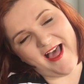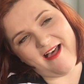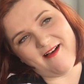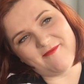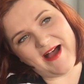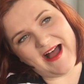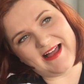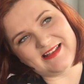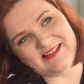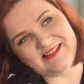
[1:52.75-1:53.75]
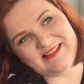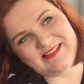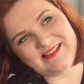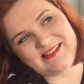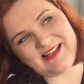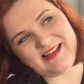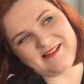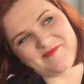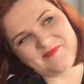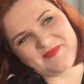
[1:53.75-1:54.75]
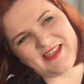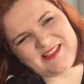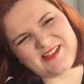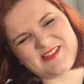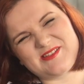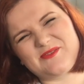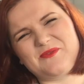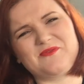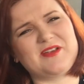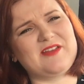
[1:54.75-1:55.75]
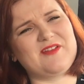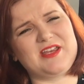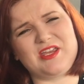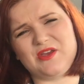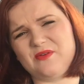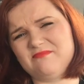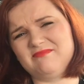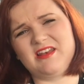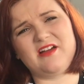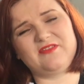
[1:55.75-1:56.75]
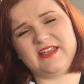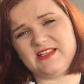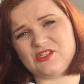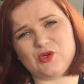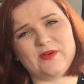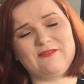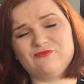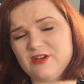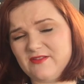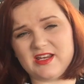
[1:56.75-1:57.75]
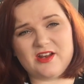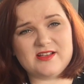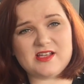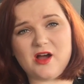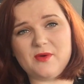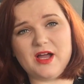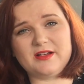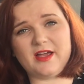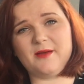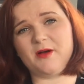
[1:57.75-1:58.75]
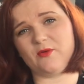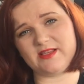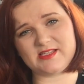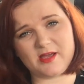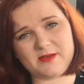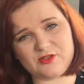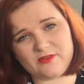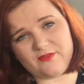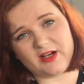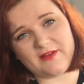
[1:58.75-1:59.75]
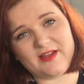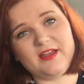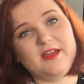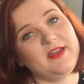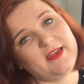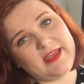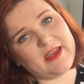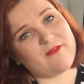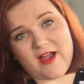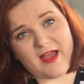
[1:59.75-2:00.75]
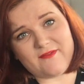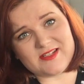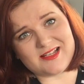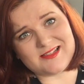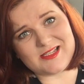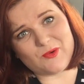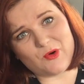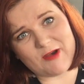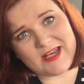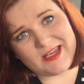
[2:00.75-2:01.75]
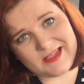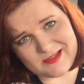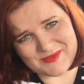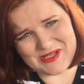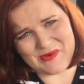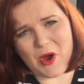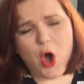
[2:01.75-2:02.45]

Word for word: Um, and um, it's just sort of really, really cute, lovely story. Really, really nice artwork. Um, I'll insert a picture of the front cover here if I haven't done so already because I'm so